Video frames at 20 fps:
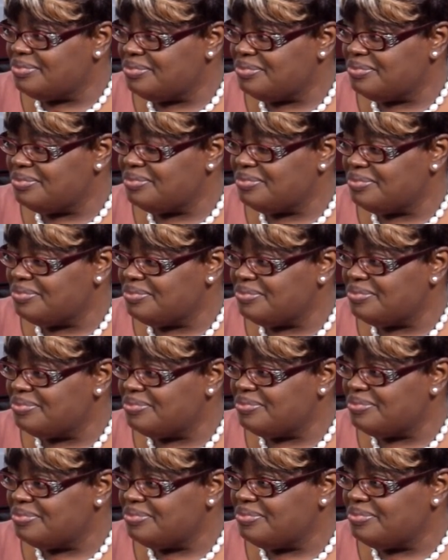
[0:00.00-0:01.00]

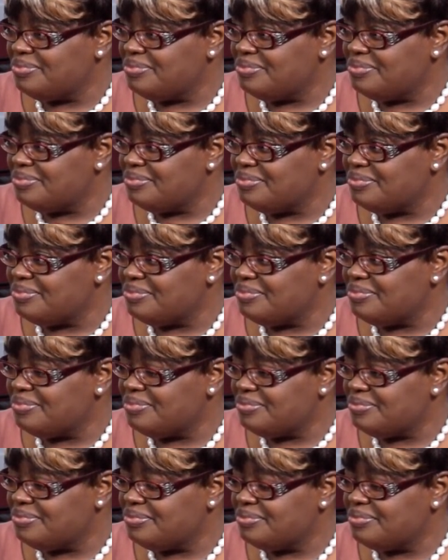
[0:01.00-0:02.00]

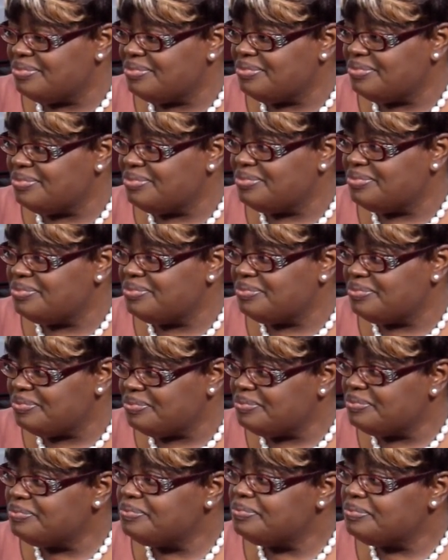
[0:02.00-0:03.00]

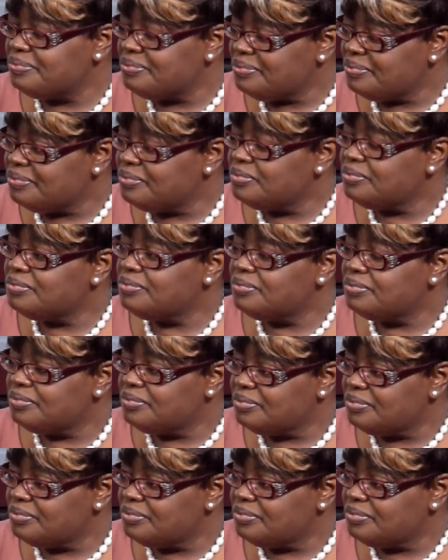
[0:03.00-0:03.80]
The person shown says nothing.